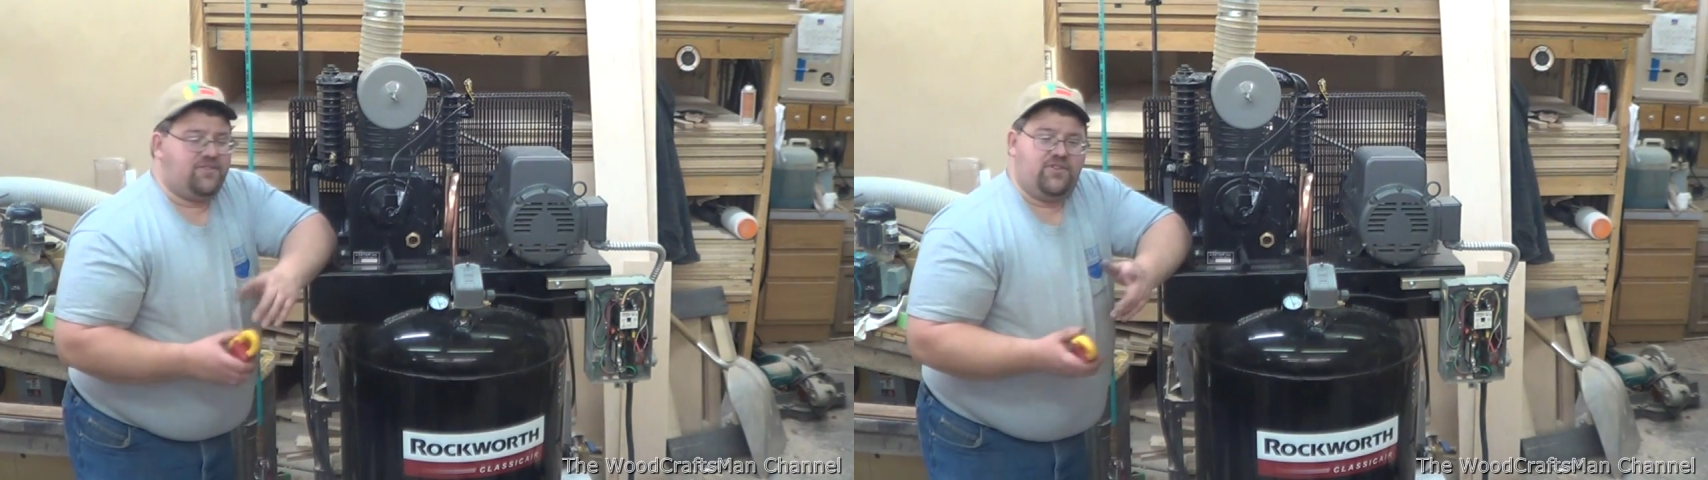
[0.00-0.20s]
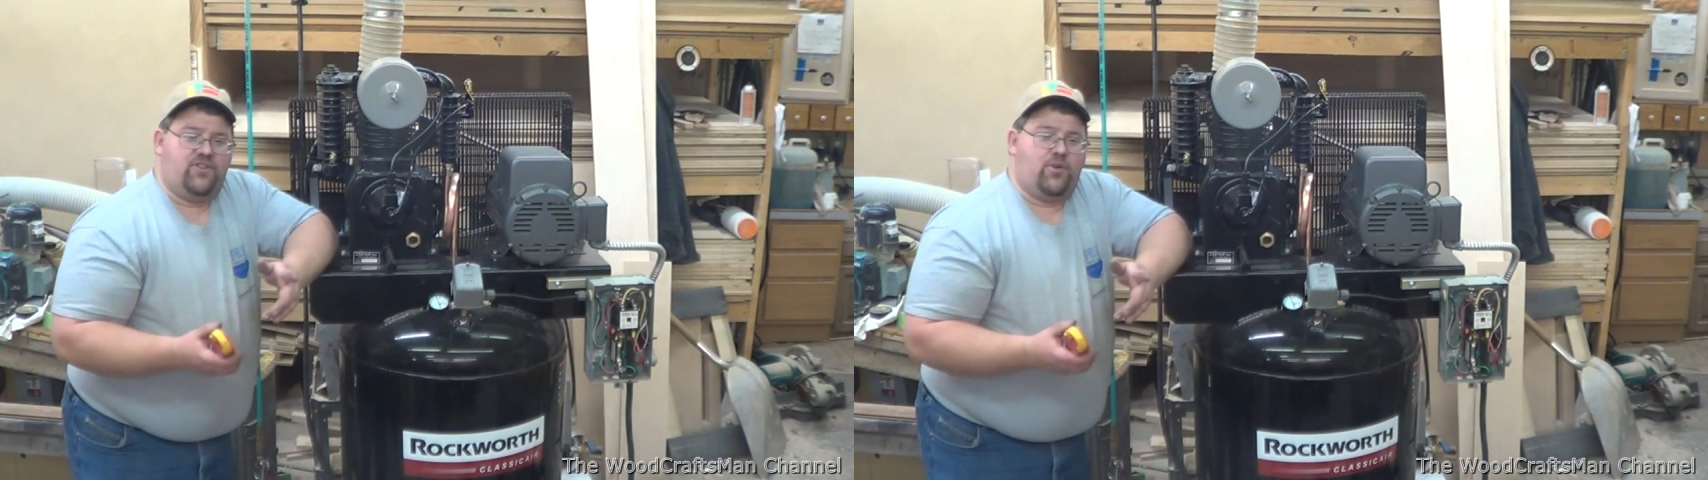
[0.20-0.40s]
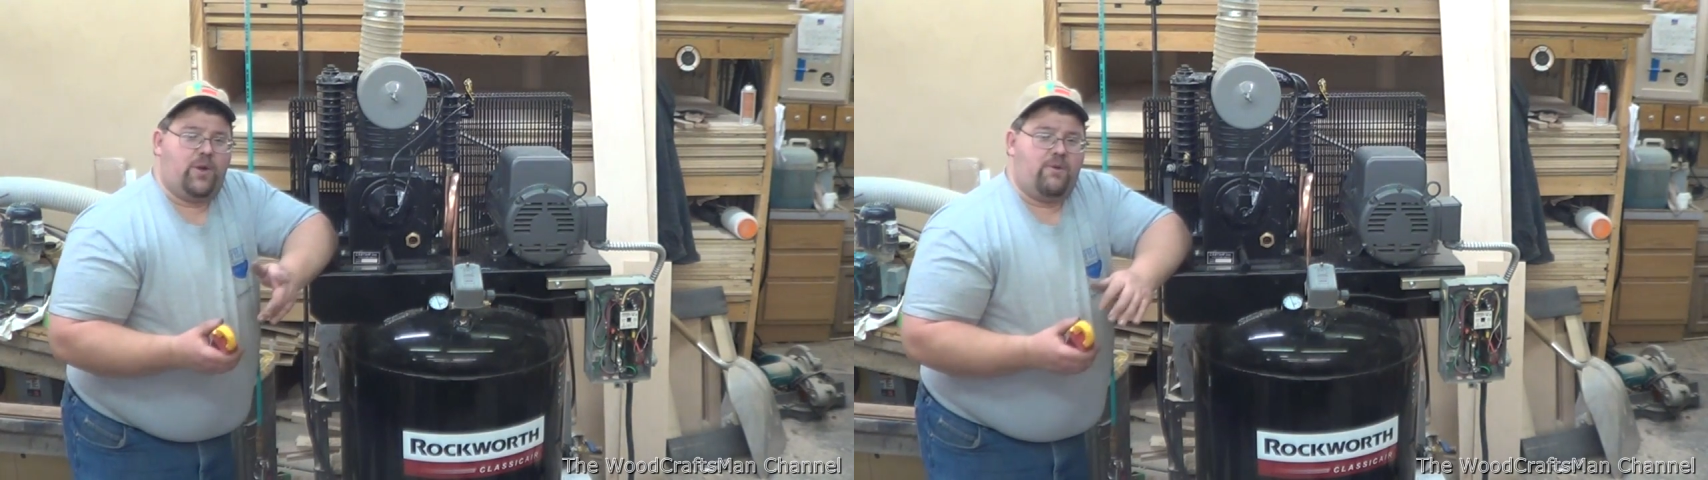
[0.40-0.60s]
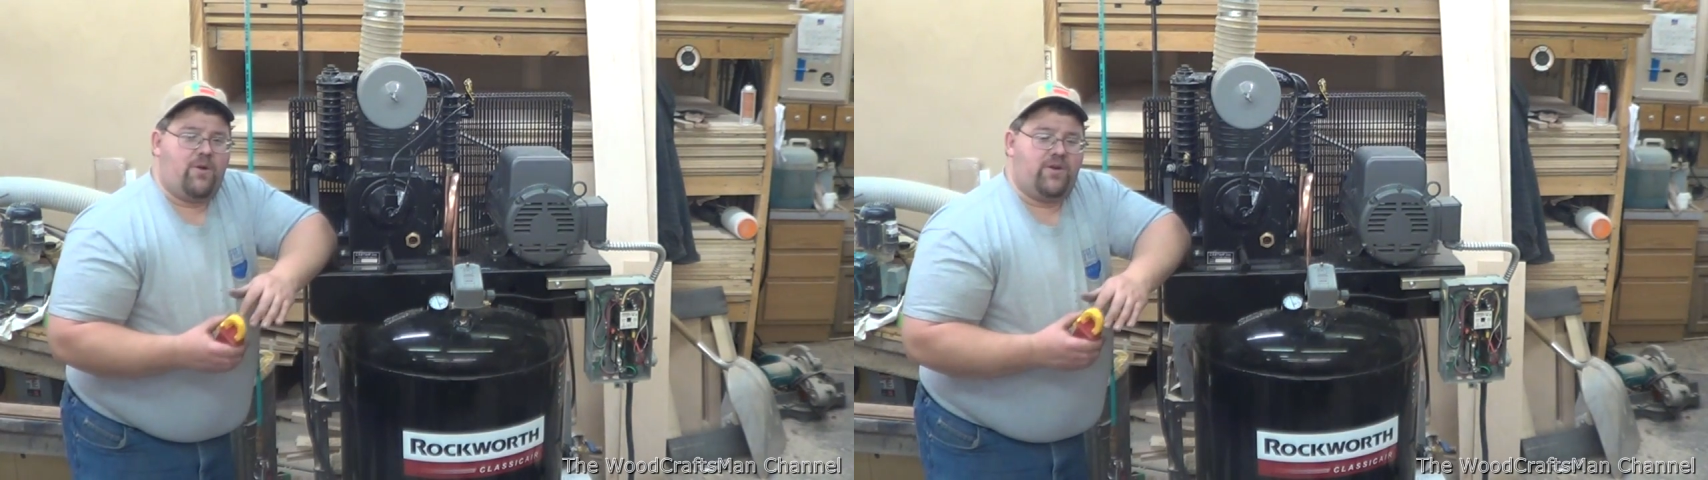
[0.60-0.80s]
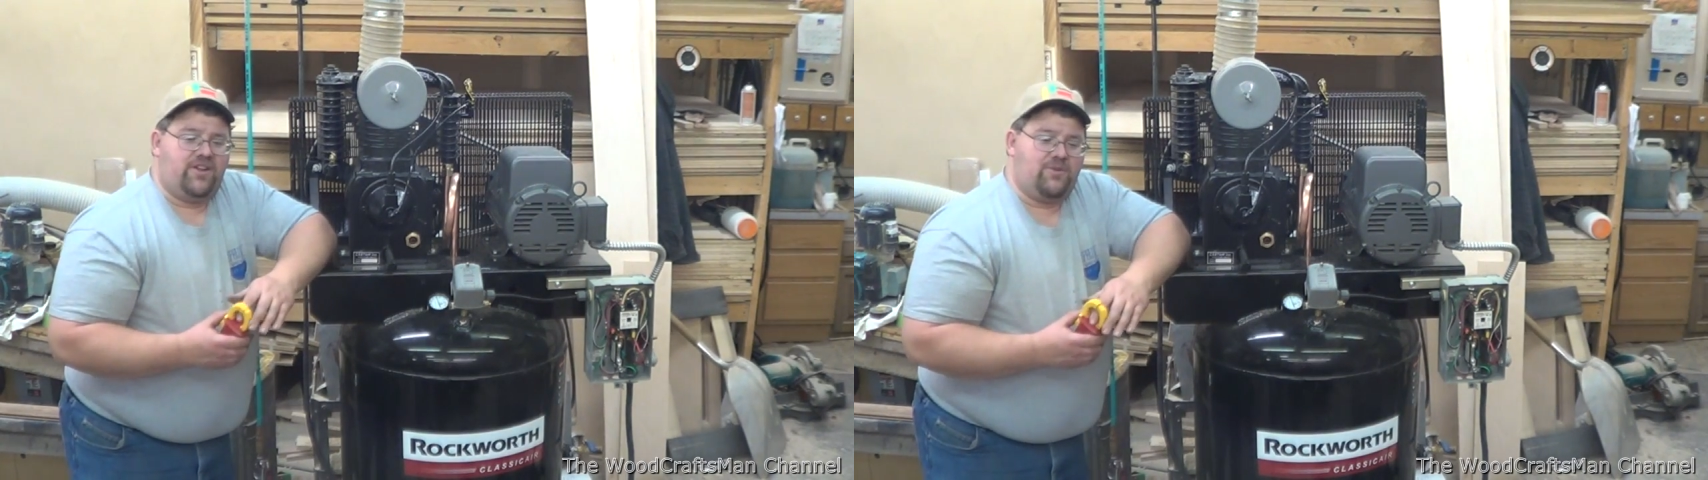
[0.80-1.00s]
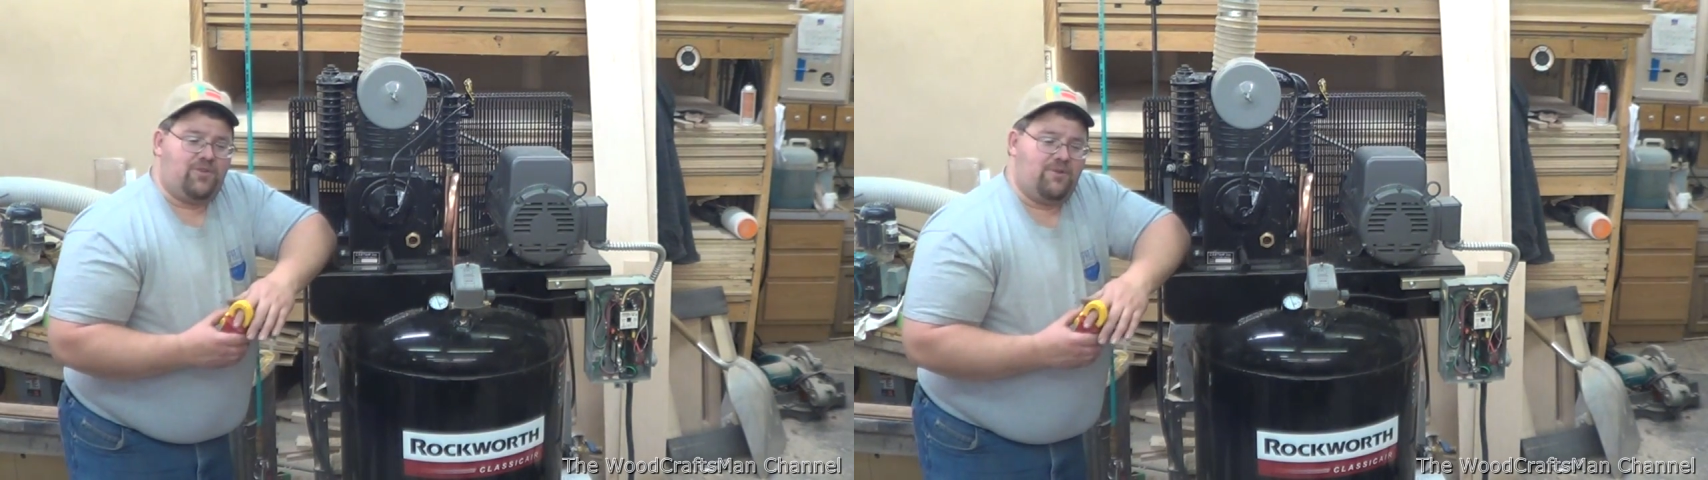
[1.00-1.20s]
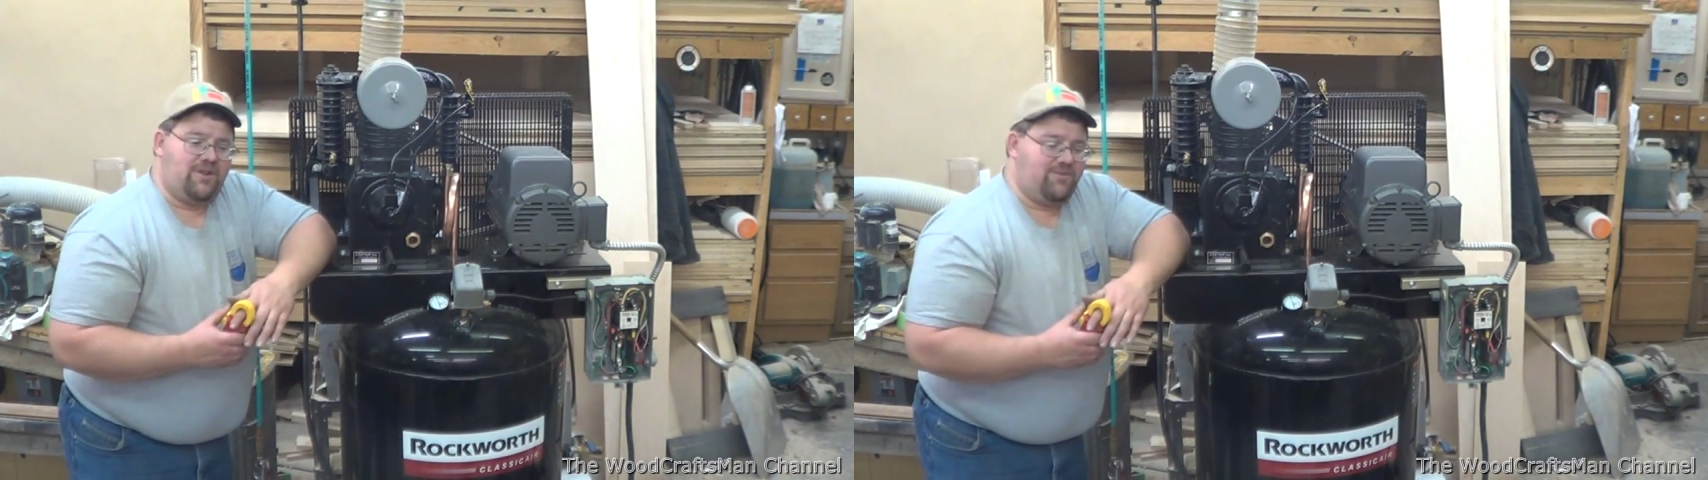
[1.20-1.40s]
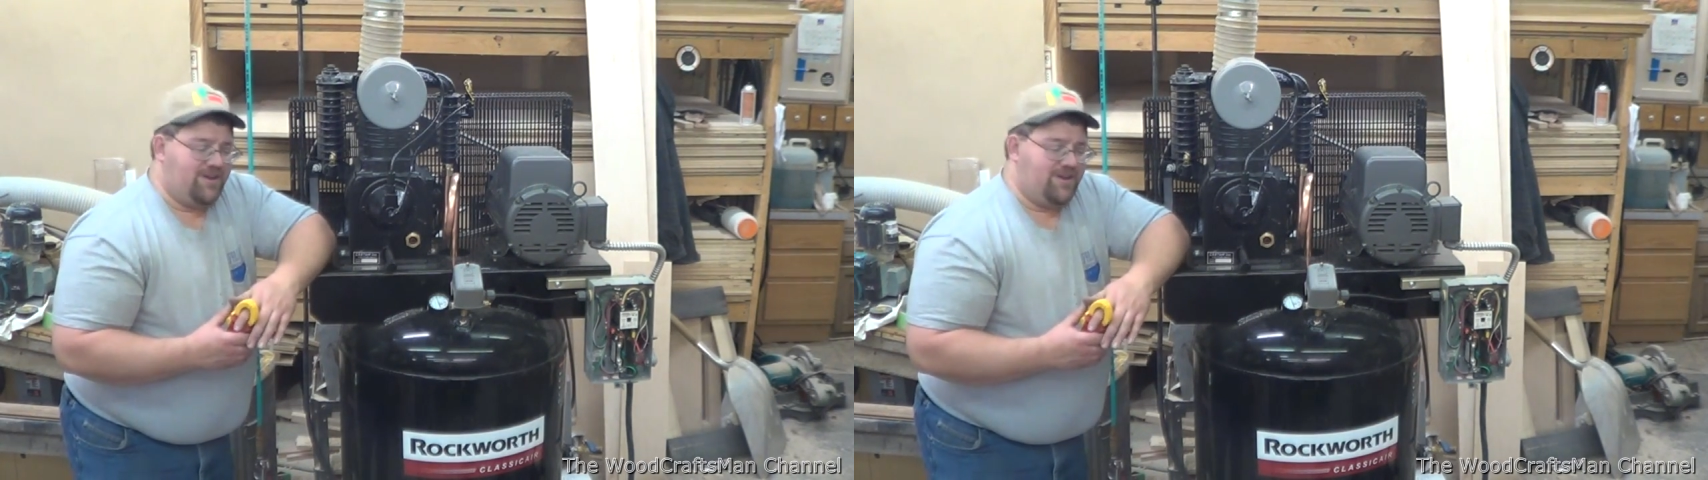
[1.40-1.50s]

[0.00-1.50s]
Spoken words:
to do a little rerouting of the plumbing